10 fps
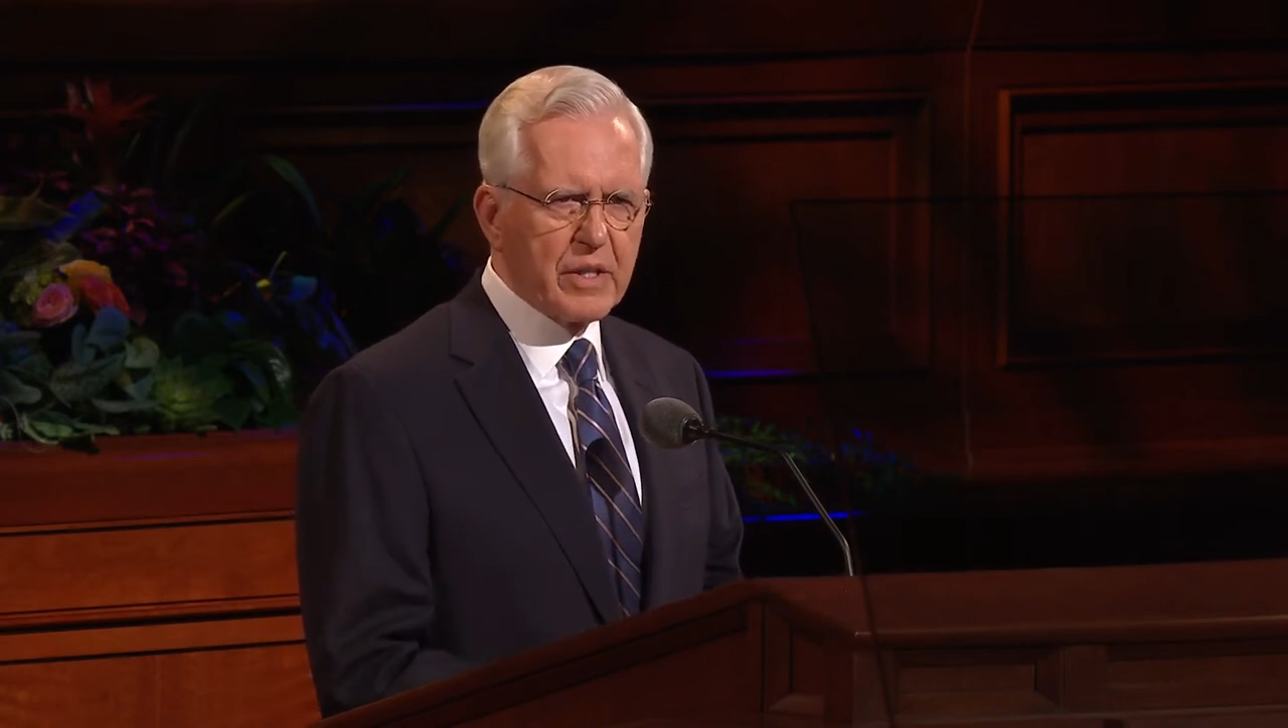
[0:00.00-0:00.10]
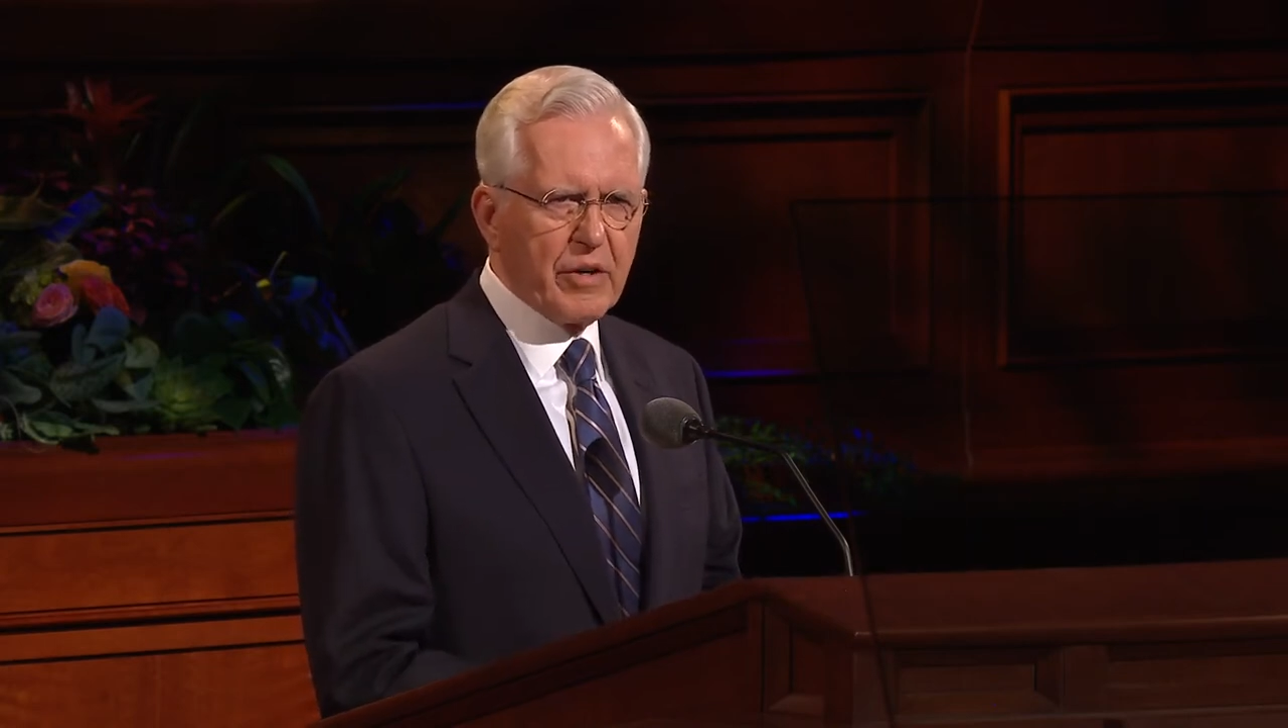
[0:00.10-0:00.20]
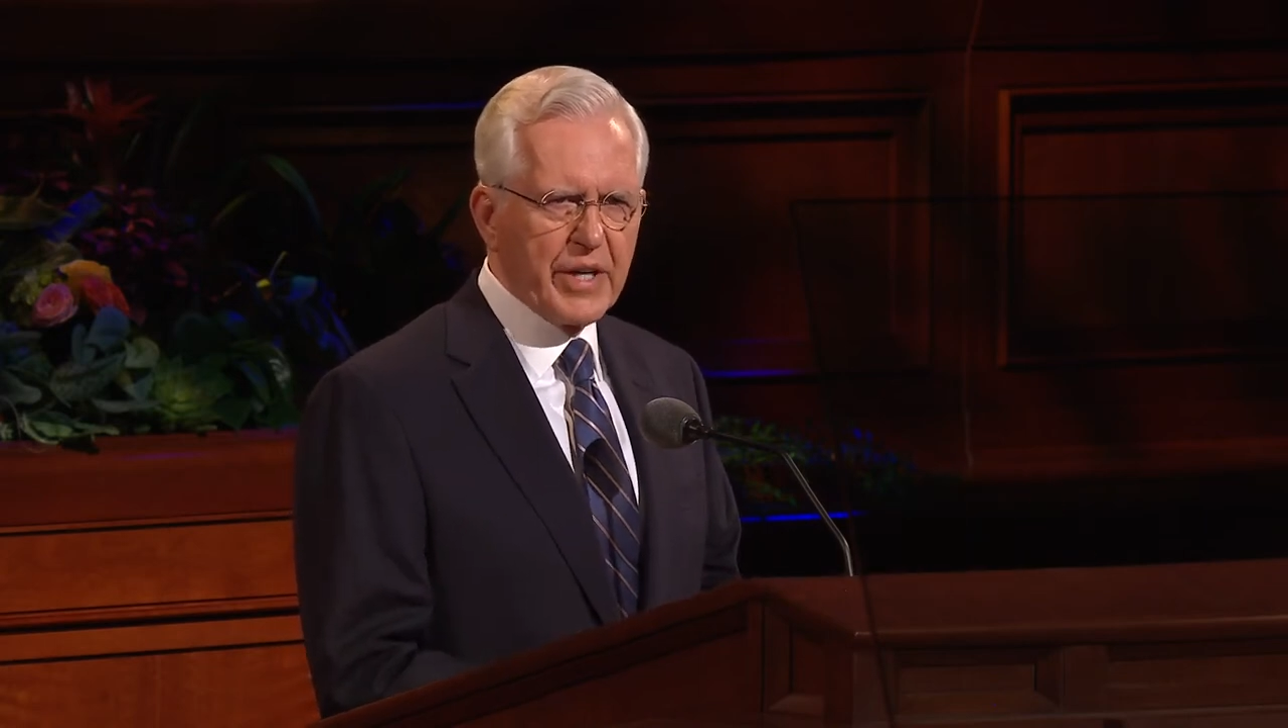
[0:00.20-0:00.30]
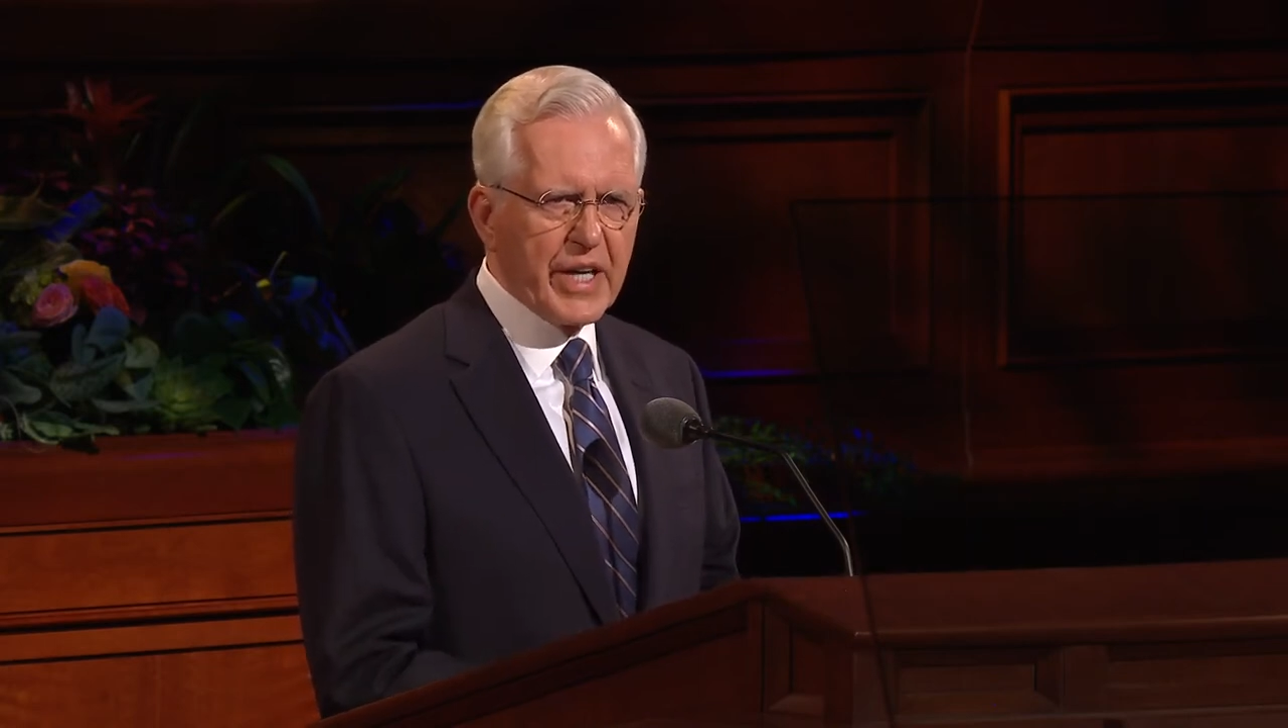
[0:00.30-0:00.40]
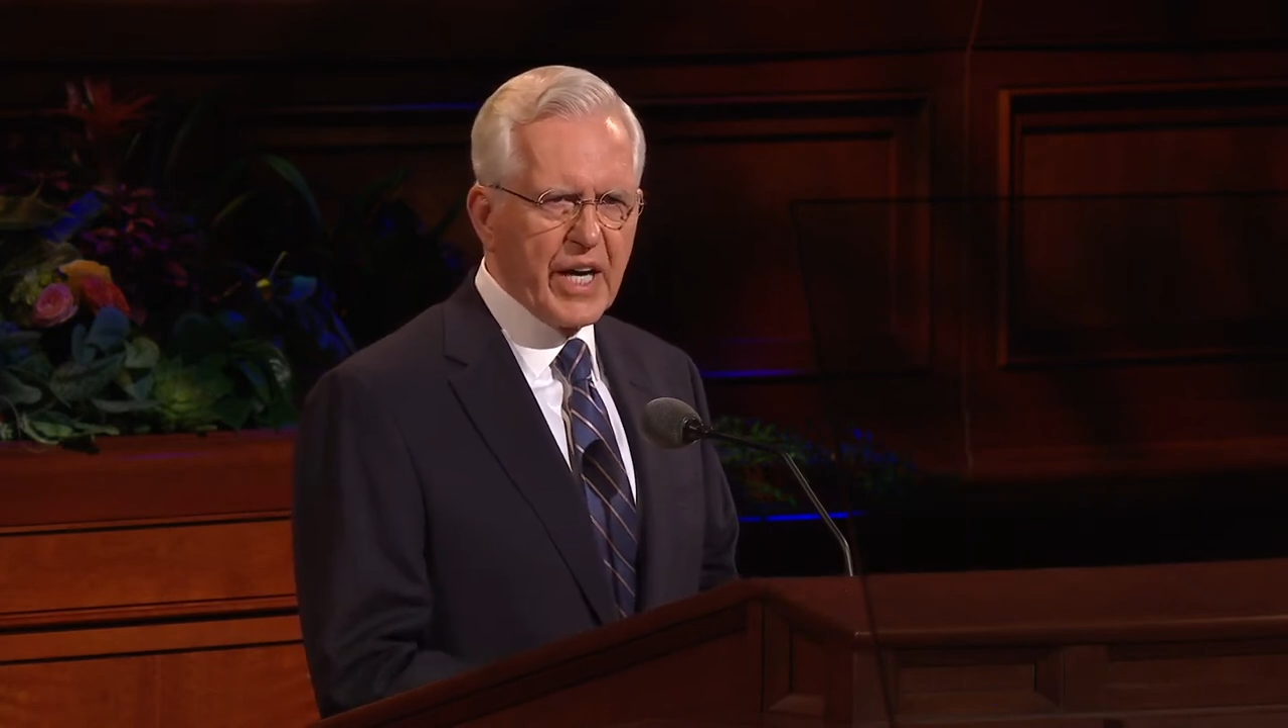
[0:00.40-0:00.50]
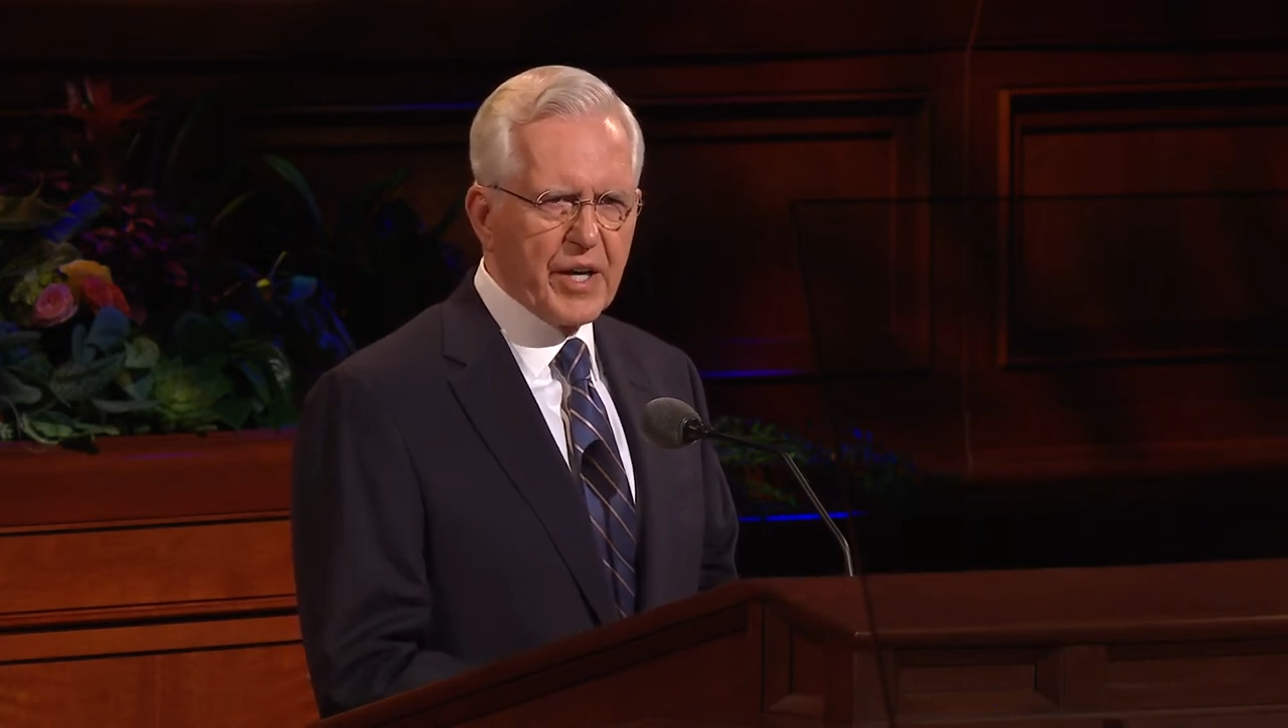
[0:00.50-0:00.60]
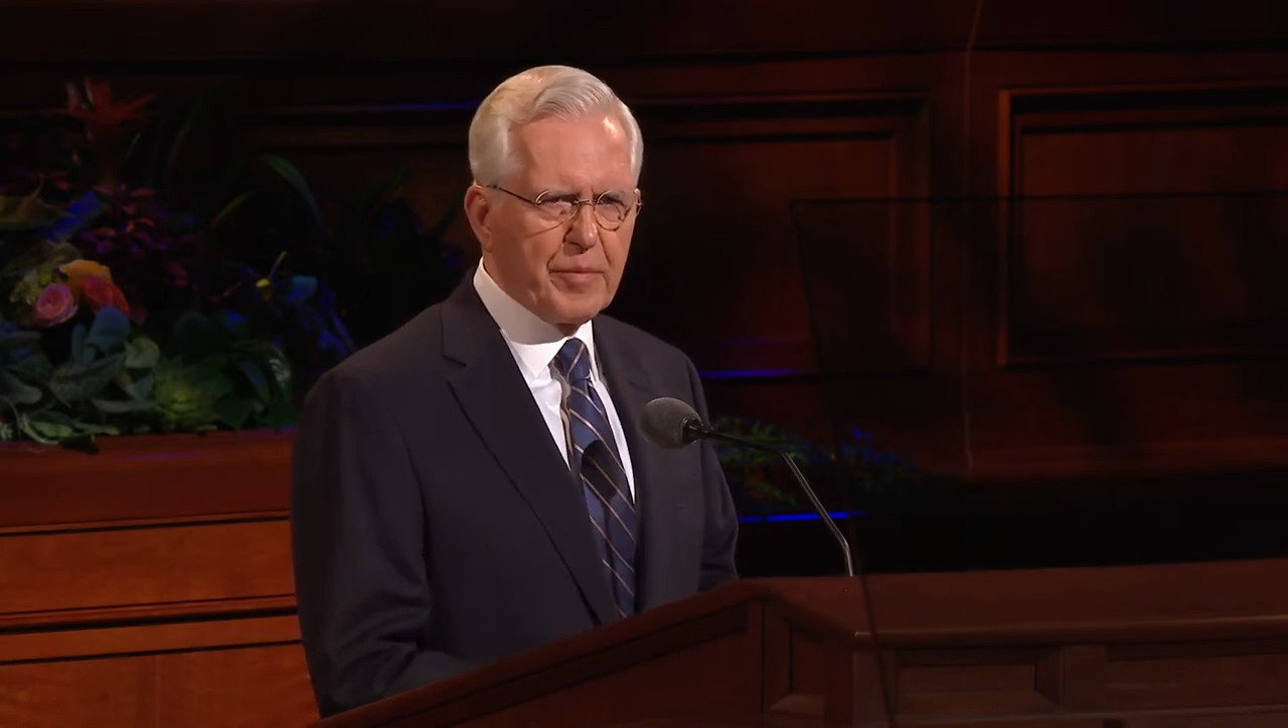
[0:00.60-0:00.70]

learning how to